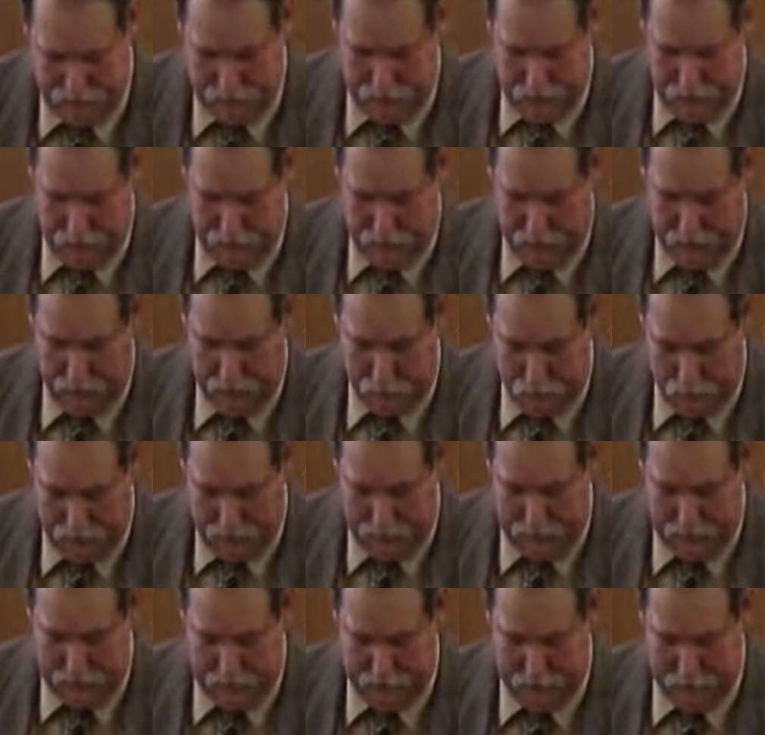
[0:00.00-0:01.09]
to give a
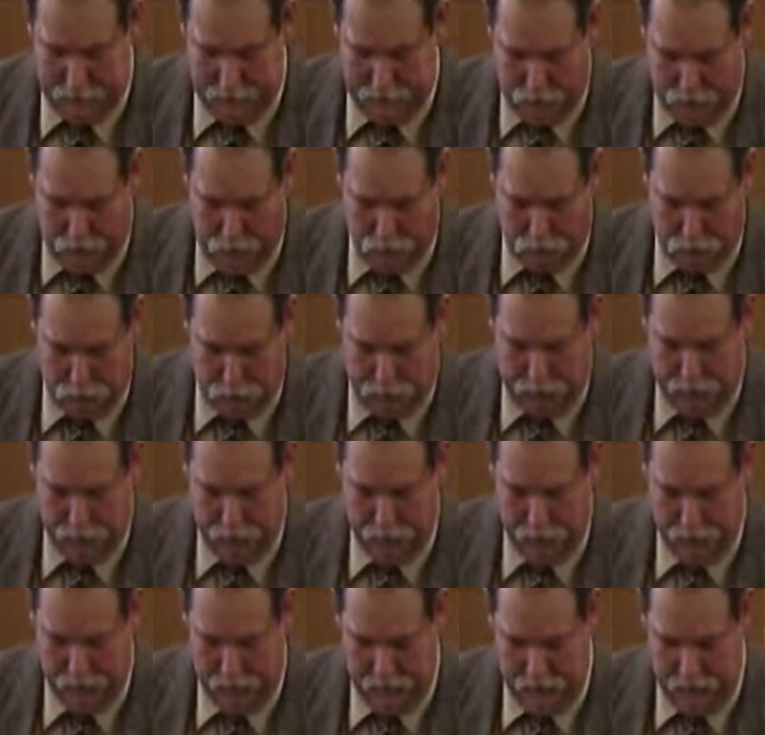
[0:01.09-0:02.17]
writing of divorcement
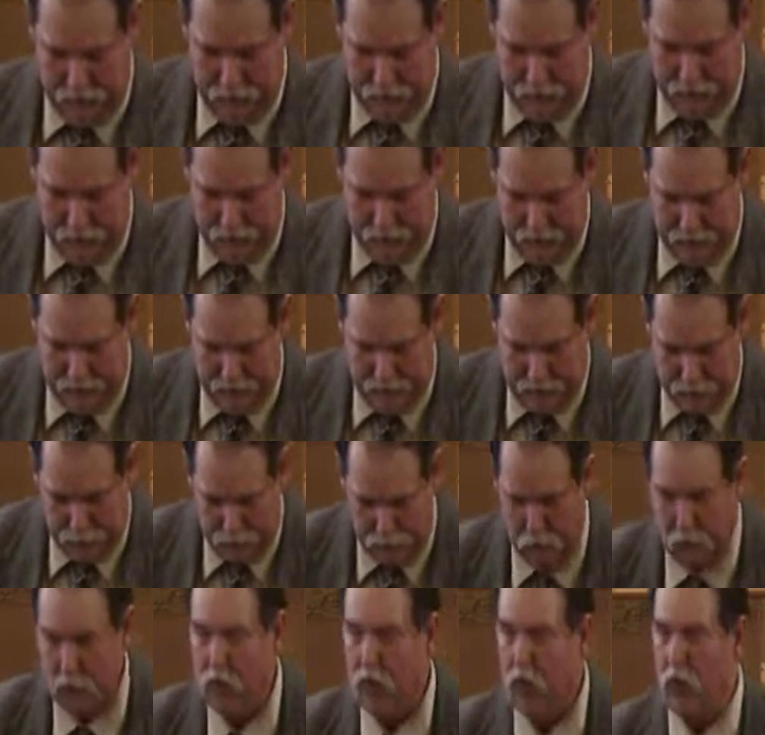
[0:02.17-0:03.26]
and to
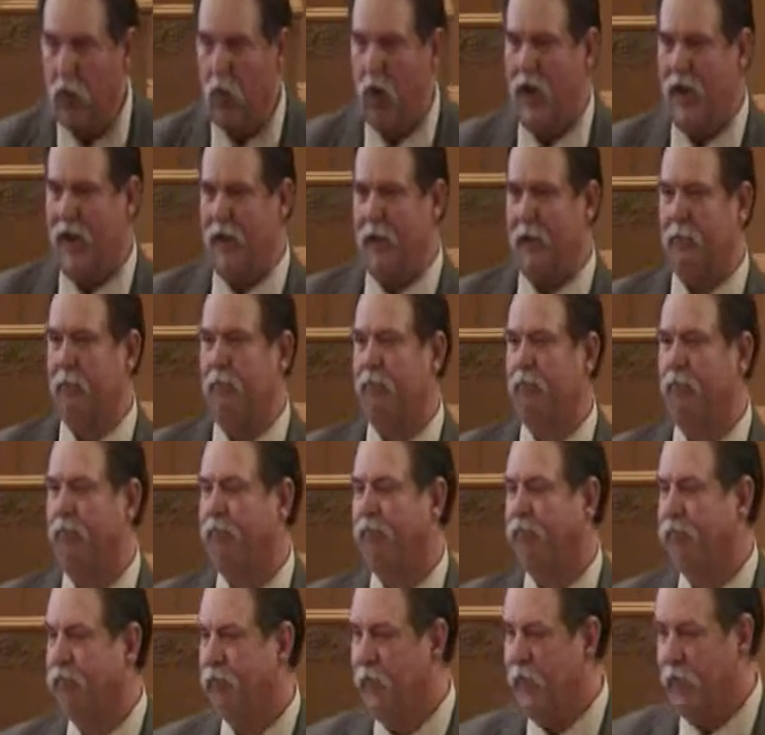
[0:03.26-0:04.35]
put her away?
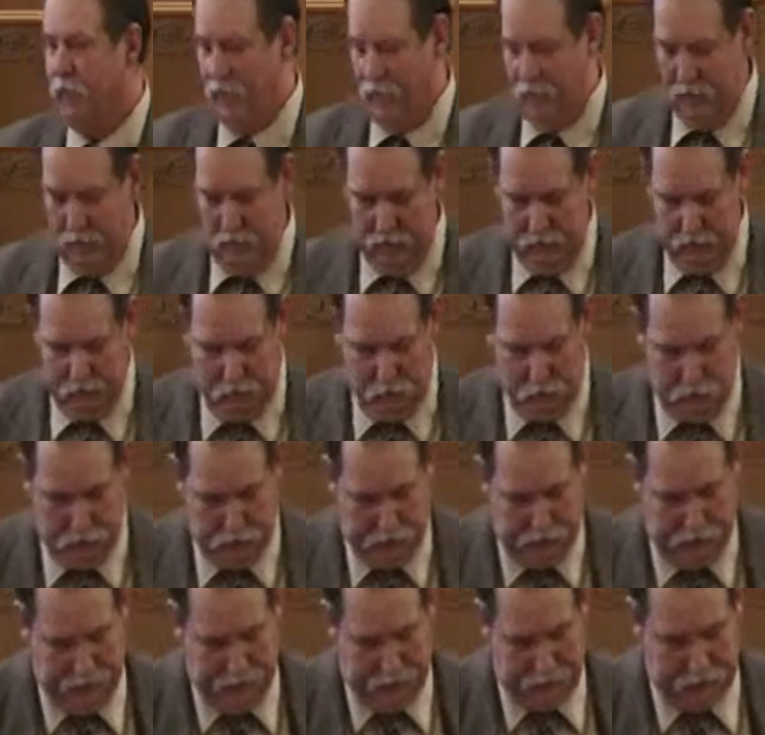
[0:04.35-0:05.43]
So
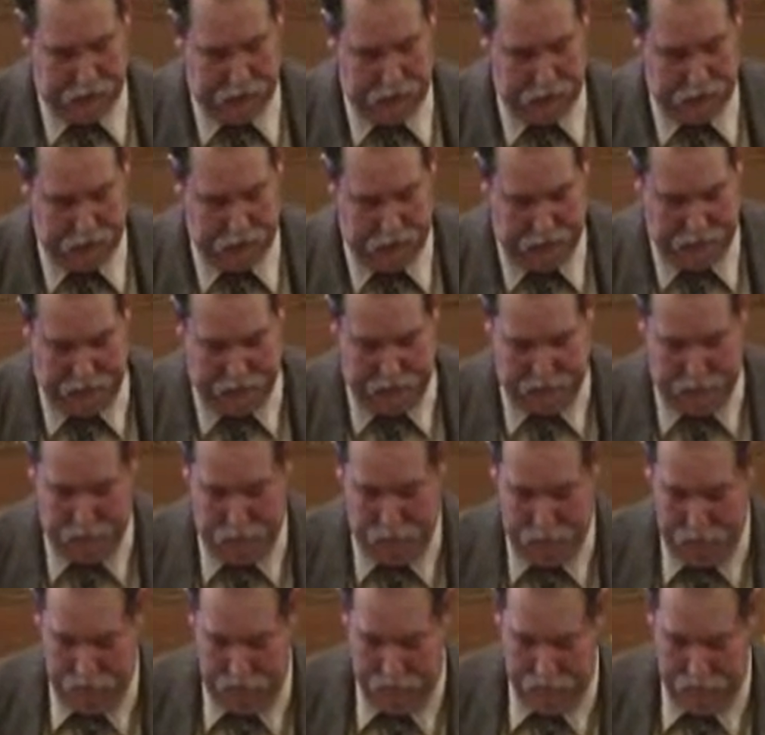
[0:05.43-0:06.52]
Jesus then
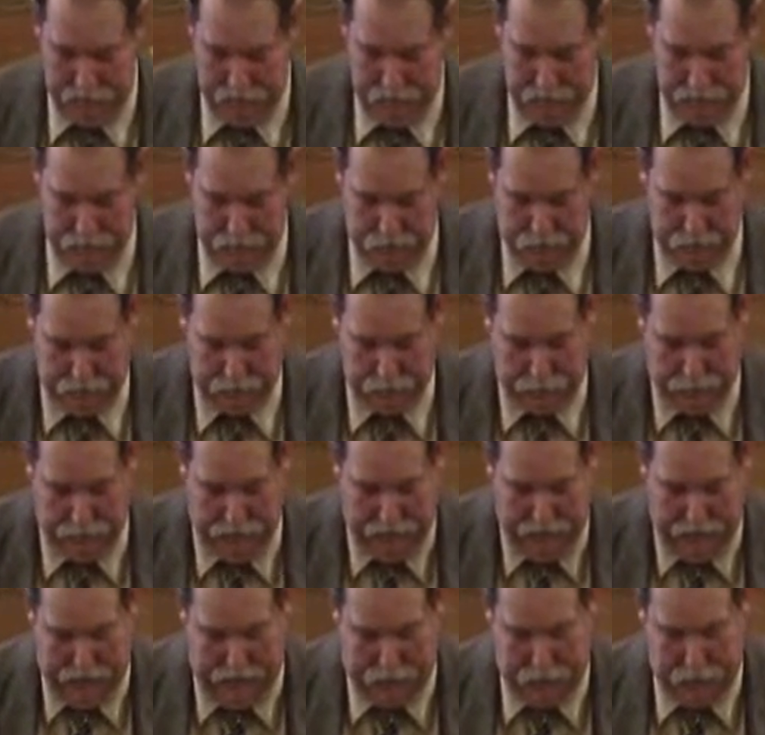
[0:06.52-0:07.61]

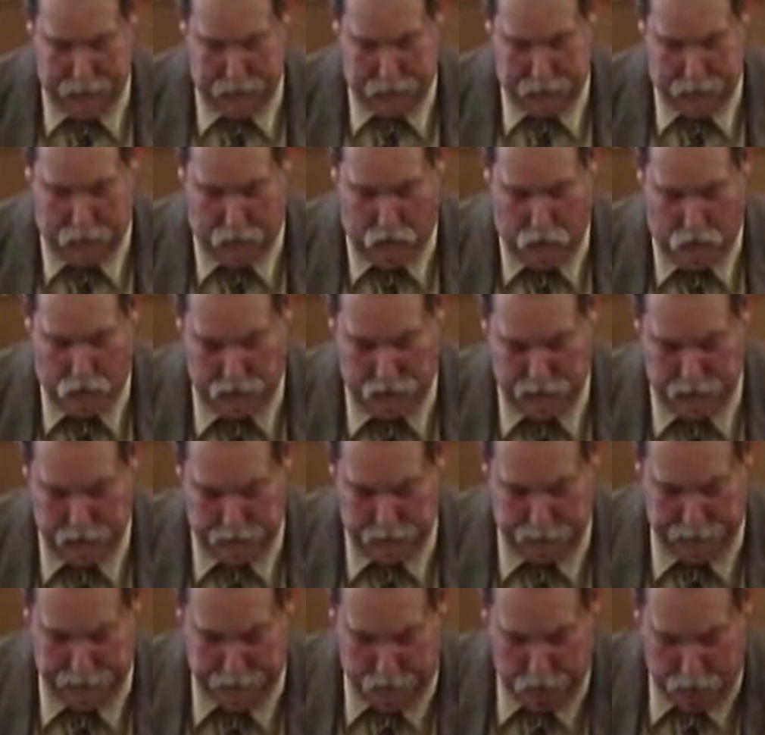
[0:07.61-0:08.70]
responds,
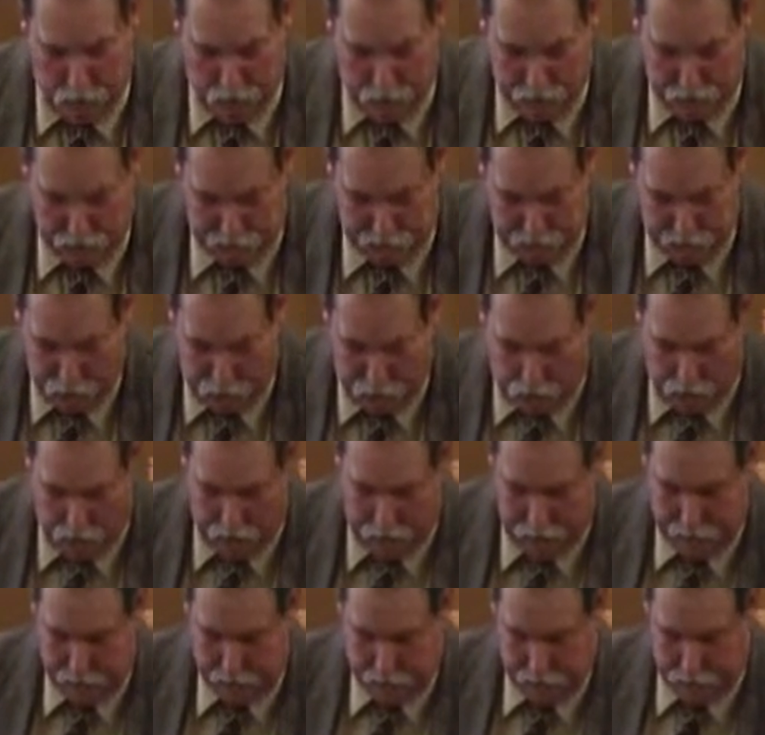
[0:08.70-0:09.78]
Moses, because of the
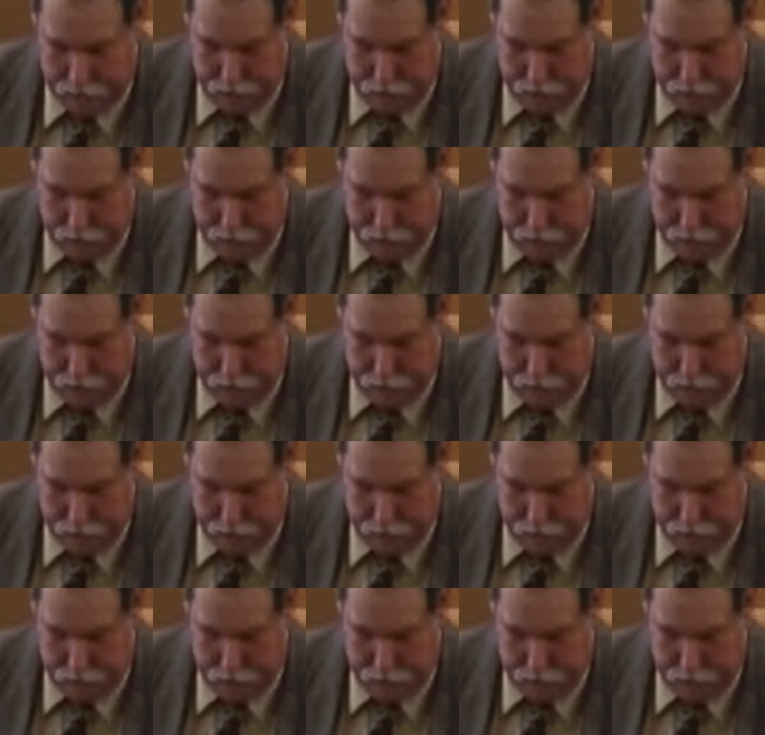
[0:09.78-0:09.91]
hardness